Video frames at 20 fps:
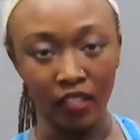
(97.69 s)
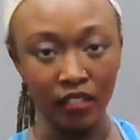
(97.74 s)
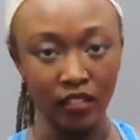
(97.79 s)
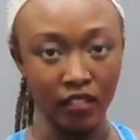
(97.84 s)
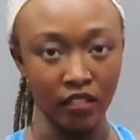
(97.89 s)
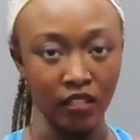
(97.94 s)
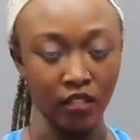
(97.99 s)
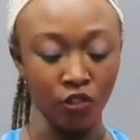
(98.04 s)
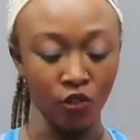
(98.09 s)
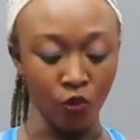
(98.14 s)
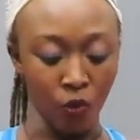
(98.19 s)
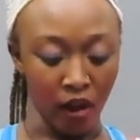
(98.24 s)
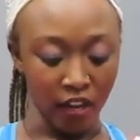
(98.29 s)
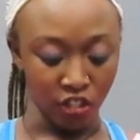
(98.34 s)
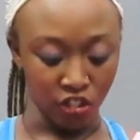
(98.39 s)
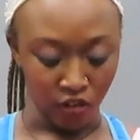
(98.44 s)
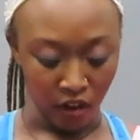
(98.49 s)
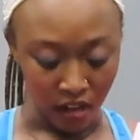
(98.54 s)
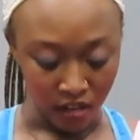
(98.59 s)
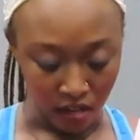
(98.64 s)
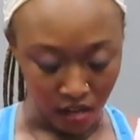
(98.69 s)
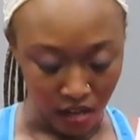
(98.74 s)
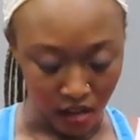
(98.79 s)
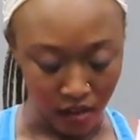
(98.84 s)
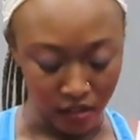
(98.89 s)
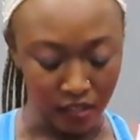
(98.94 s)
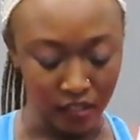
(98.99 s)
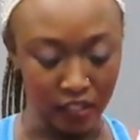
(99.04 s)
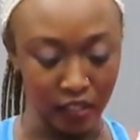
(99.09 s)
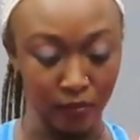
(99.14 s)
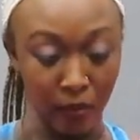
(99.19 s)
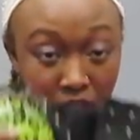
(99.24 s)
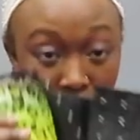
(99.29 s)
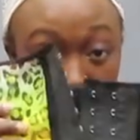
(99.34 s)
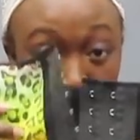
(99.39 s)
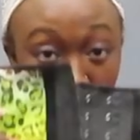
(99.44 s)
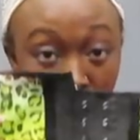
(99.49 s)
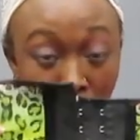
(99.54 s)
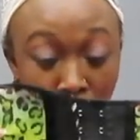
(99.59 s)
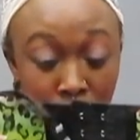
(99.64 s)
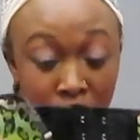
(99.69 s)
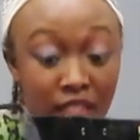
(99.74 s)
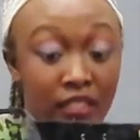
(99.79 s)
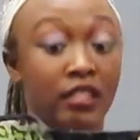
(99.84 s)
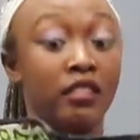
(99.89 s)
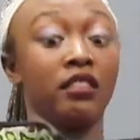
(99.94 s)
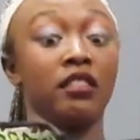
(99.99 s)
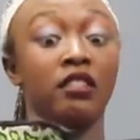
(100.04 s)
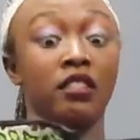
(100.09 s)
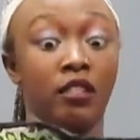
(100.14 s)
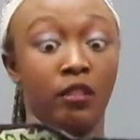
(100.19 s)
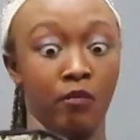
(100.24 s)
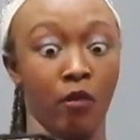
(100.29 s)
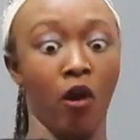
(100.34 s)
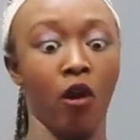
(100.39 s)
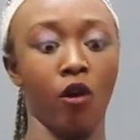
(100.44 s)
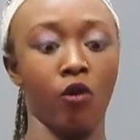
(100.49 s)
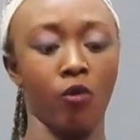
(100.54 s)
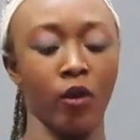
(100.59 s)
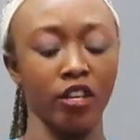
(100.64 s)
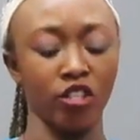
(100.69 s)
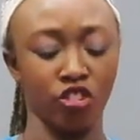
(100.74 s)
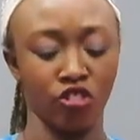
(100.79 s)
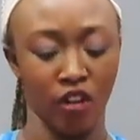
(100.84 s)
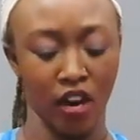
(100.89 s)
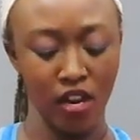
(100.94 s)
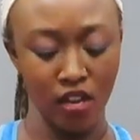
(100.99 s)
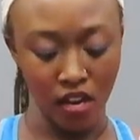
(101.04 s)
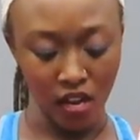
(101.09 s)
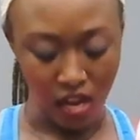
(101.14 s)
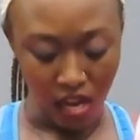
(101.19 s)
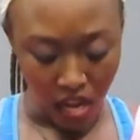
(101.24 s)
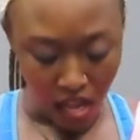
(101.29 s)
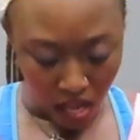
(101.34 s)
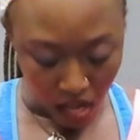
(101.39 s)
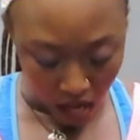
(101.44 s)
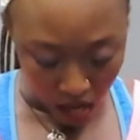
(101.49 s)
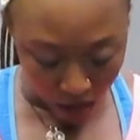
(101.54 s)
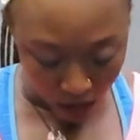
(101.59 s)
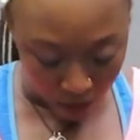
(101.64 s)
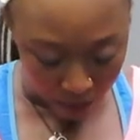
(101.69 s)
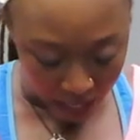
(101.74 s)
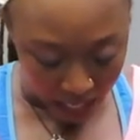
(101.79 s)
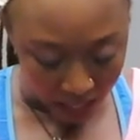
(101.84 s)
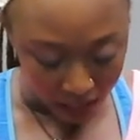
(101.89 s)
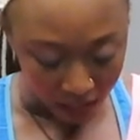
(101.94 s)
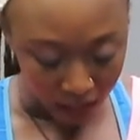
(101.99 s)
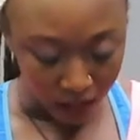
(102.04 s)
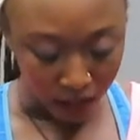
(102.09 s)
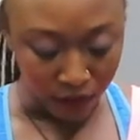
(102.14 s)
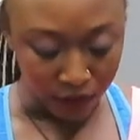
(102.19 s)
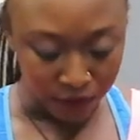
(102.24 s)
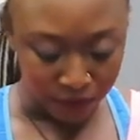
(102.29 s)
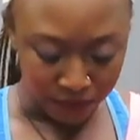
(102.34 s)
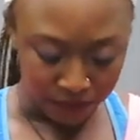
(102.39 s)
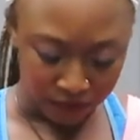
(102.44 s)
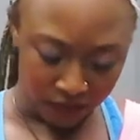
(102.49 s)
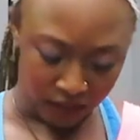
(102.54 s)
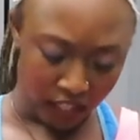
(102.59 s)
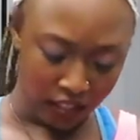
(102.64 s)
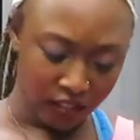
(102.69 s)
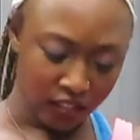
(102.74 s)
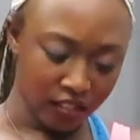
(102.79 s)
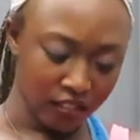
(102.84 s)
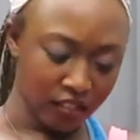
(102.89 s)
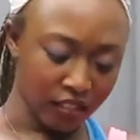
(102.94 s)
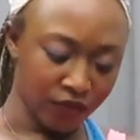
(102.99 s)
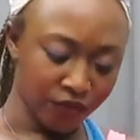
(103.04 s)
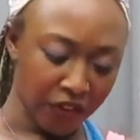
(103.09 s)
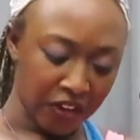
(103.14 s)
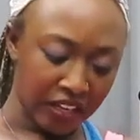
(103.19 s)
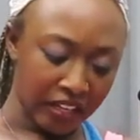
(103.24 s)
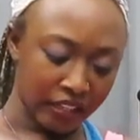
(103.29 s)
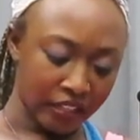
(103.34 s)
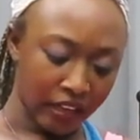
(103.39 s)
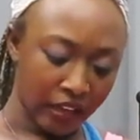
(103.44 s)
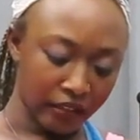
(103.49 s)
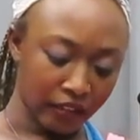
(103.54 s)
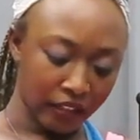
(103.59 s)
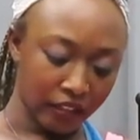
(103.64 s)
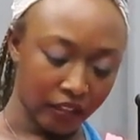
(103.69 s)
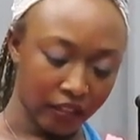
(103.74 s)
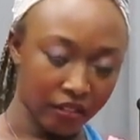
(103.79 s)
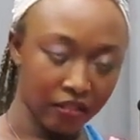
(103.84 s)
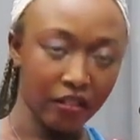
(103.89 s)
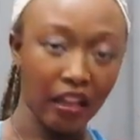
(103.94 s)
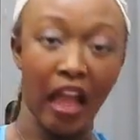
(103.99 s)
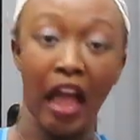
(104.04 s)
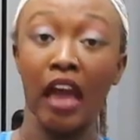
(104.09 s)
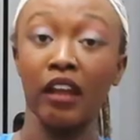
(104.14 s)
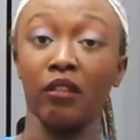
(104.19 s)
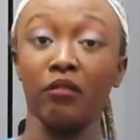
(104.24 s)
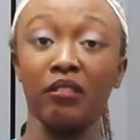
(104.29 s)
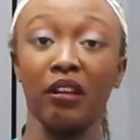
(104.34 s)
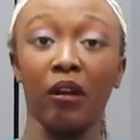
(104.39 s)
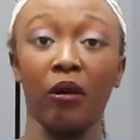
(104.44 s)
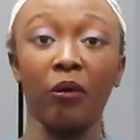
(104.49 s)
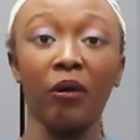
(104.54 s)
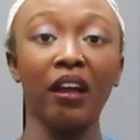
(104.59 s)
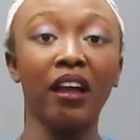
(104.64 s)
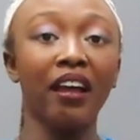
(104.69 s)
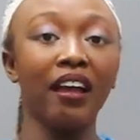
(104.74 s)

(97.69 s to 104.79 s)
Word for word: This is the new waist trainer here. This is my small, this is a small waist trainer um, in the, I think this is Funkadelic. I don't know.